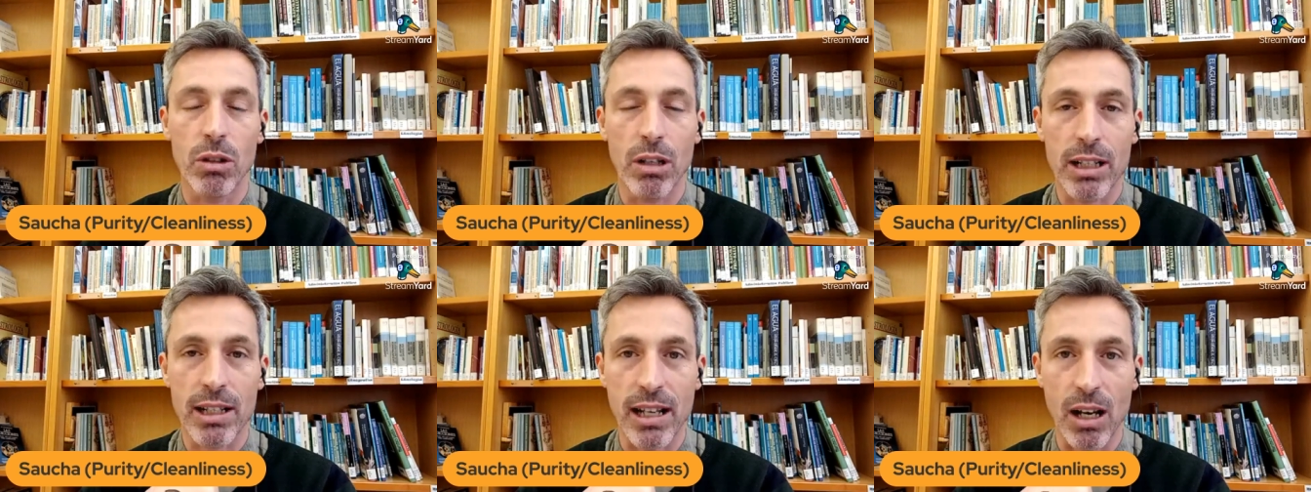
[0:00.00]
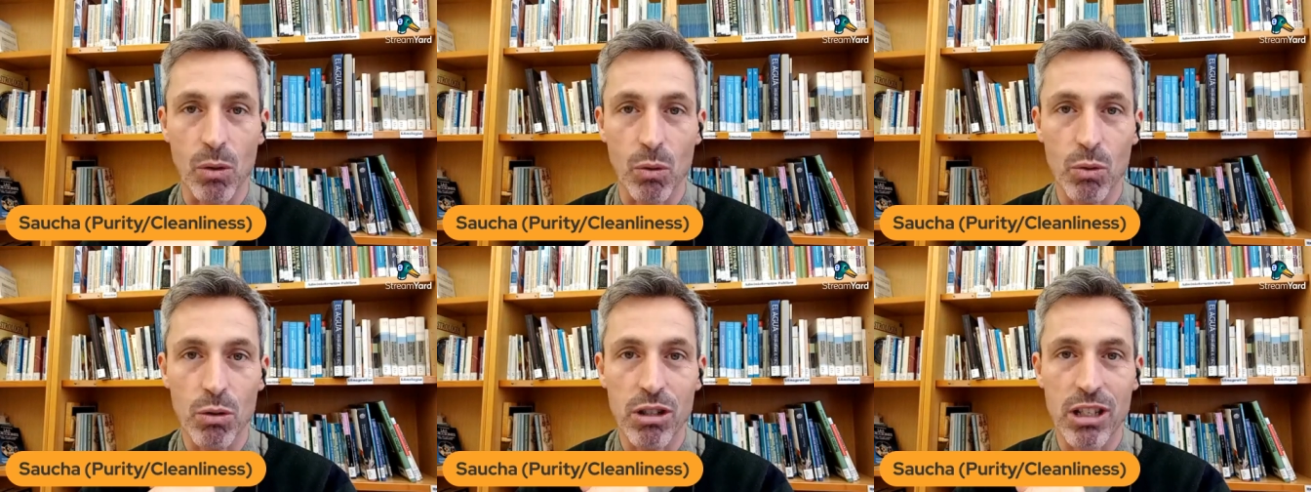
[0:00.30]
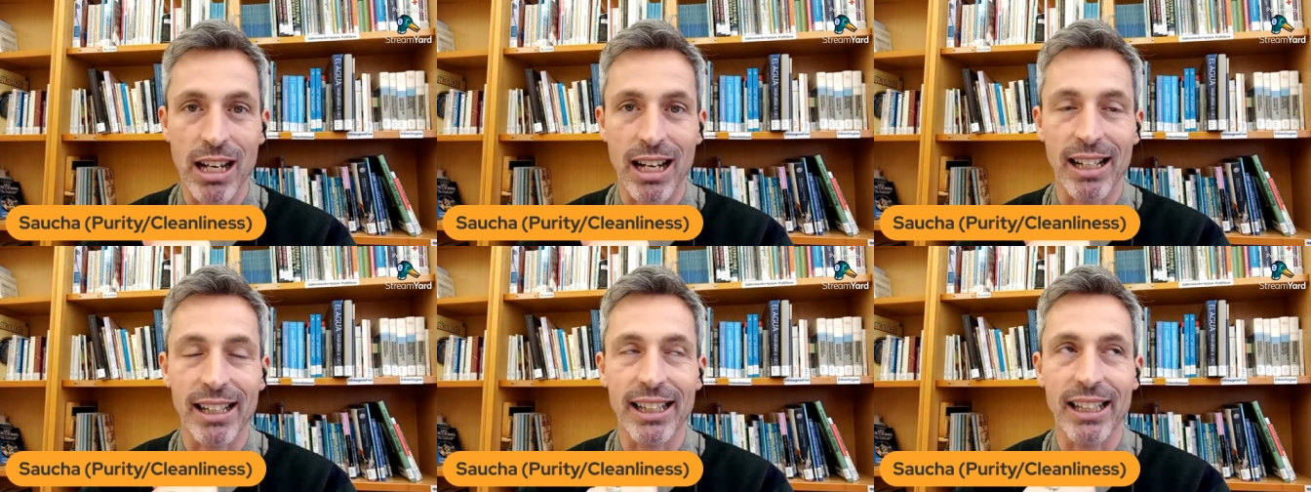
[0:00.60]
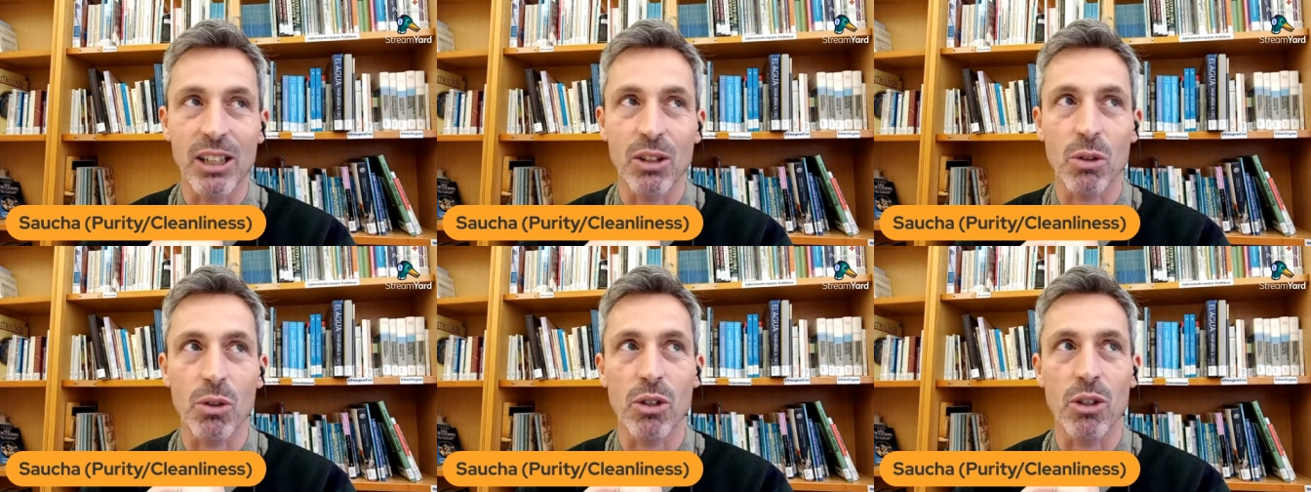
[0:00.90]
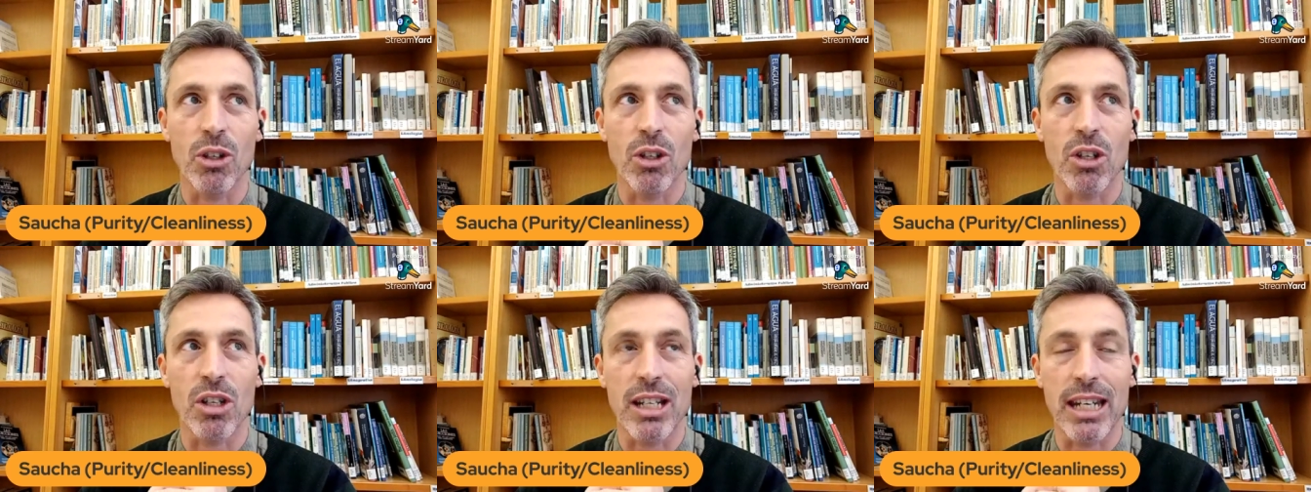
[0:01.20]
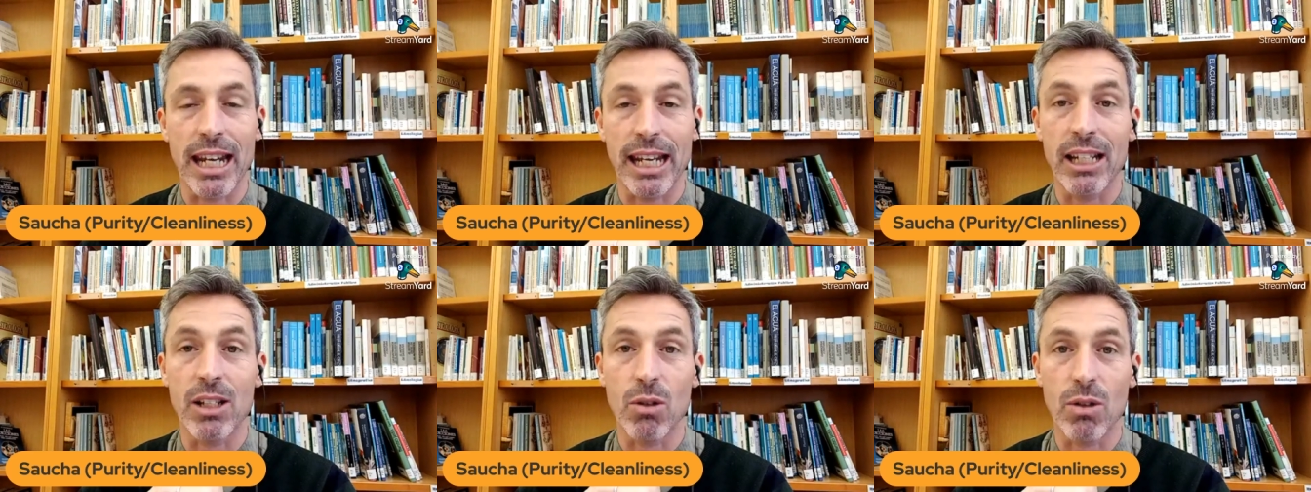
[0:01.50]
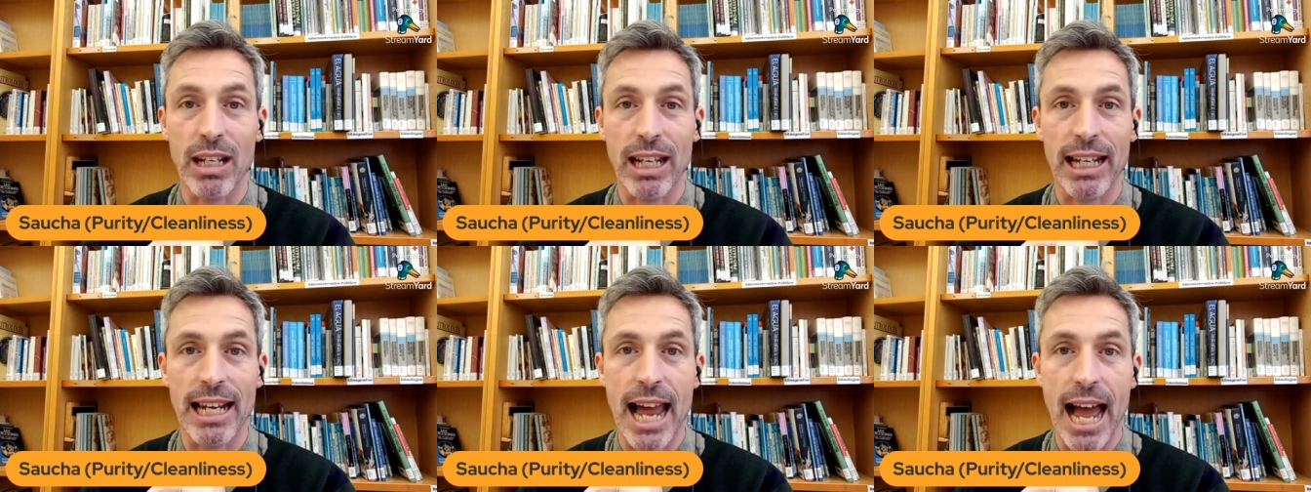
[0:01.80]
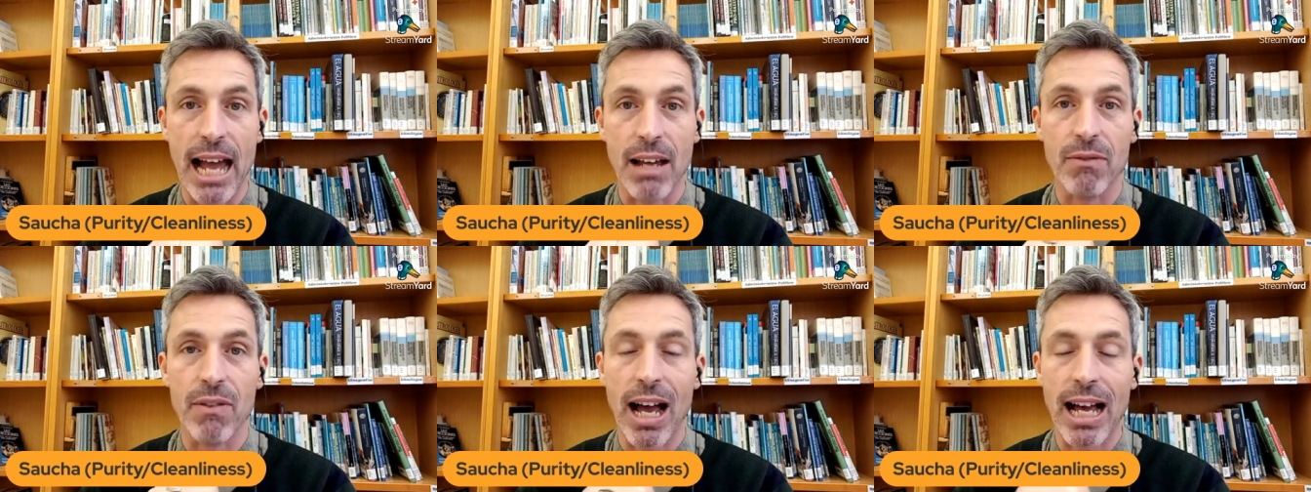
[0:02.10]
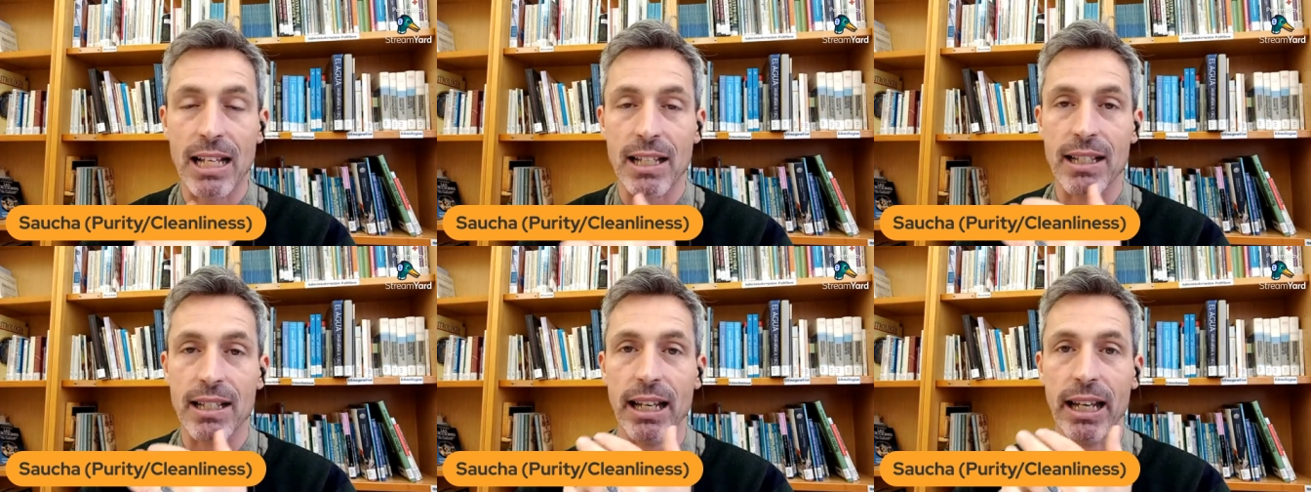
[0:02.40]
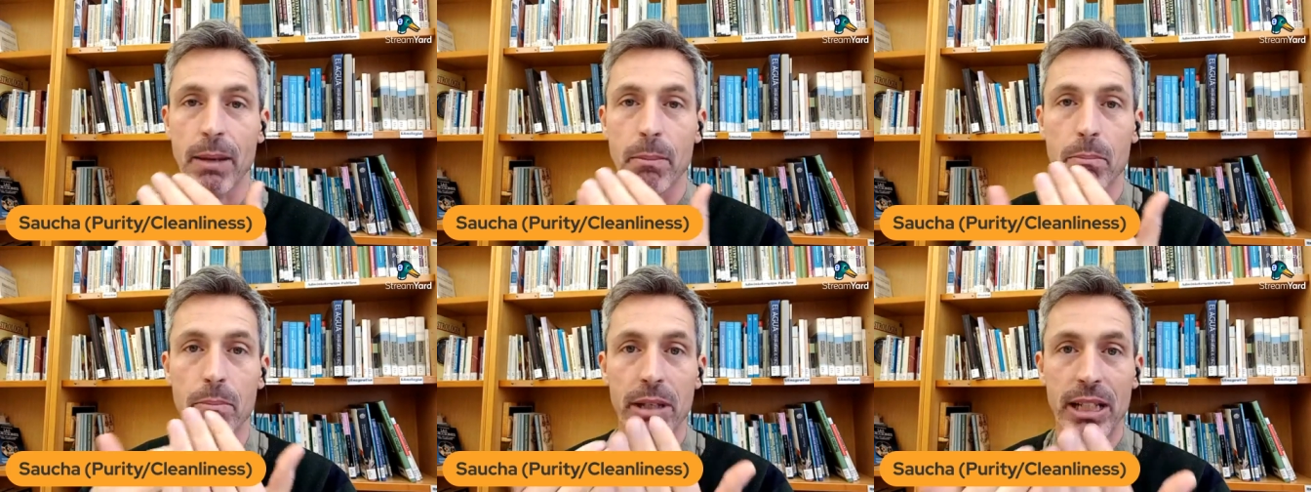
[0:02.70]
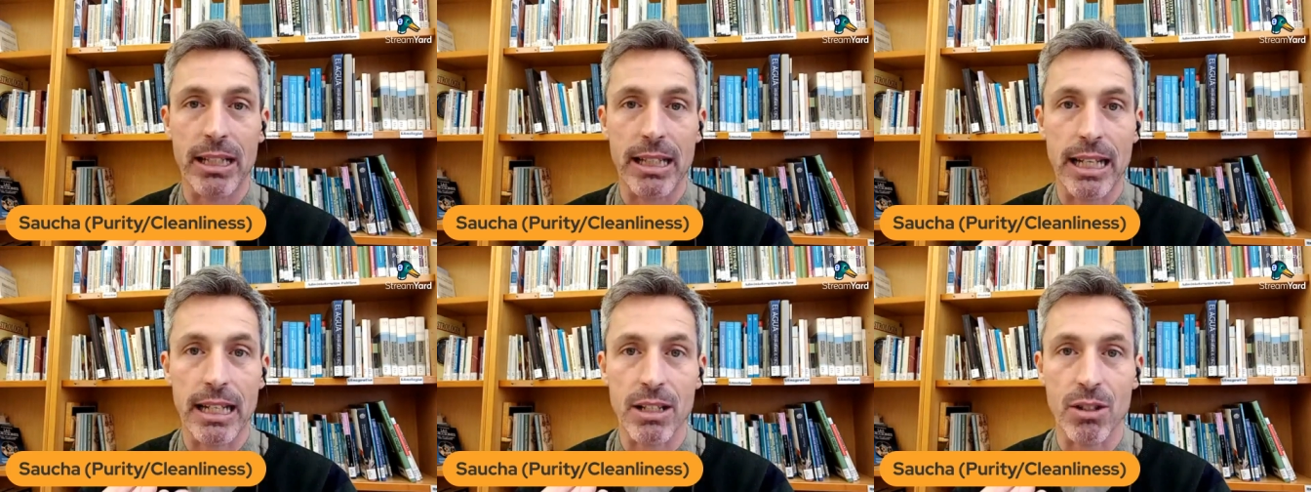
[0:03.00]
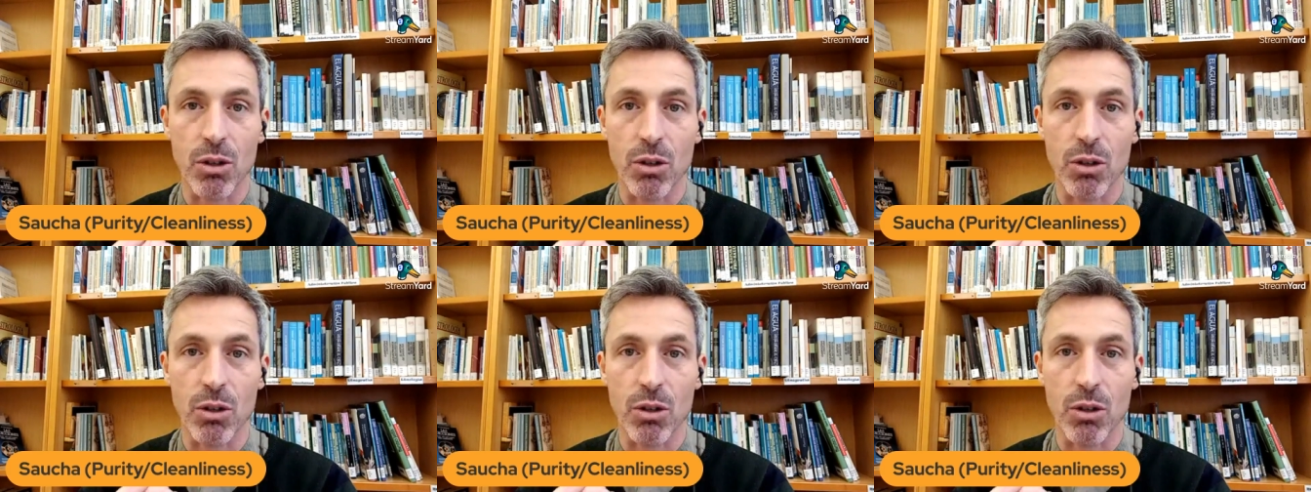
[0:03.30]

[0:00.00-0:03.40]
Saucha into your day to day life as a business